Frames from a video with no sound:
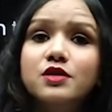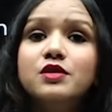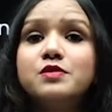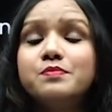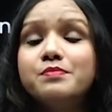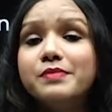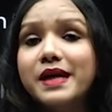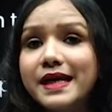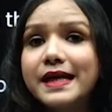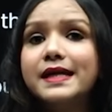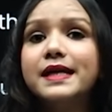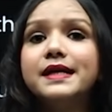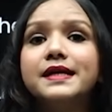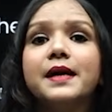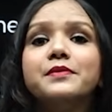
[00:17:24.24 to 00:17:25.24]
make an
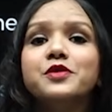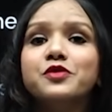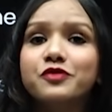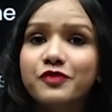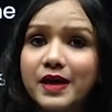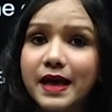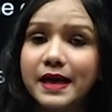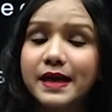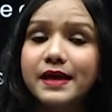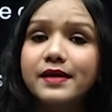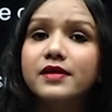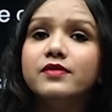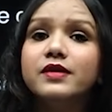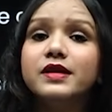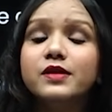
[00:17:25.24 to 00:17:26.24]
attempt to fly, he
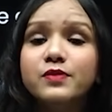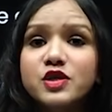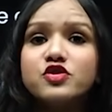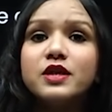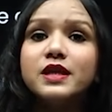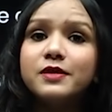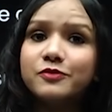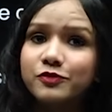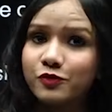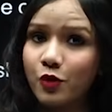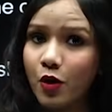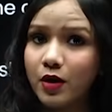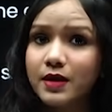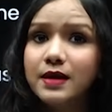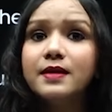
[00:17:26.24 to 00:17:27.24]
will eventually
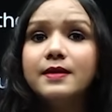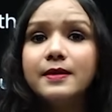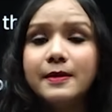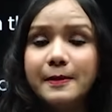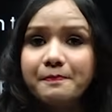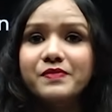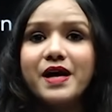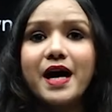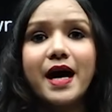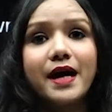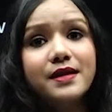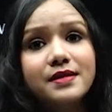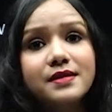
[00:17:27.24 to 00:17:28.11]
fall and